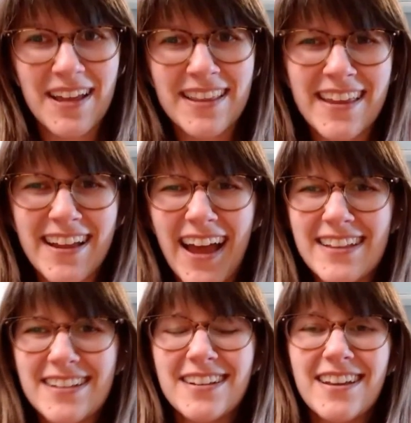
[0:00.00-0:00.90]
And they kind
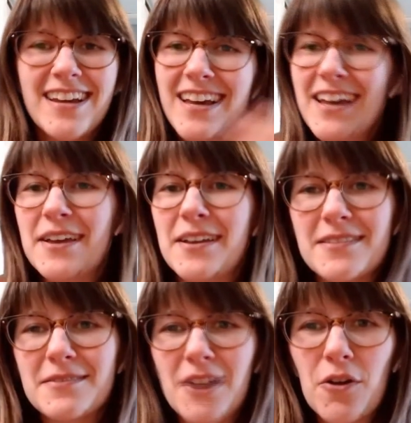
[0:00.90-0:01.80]

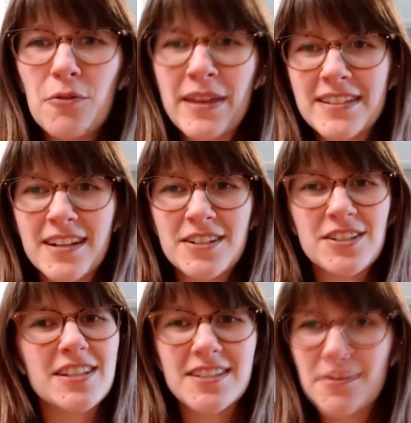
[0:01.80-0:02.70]
of go based on
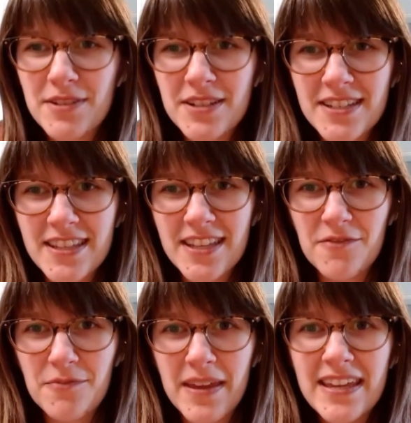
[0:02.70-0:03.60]
just assumptions that
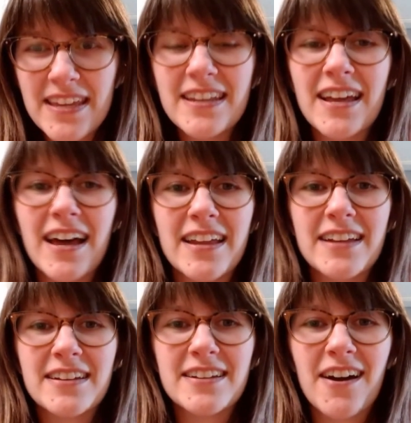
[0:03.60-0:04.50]
they've made
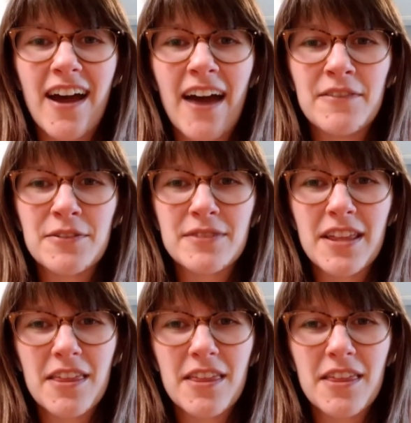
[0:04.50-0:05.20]
and haven't really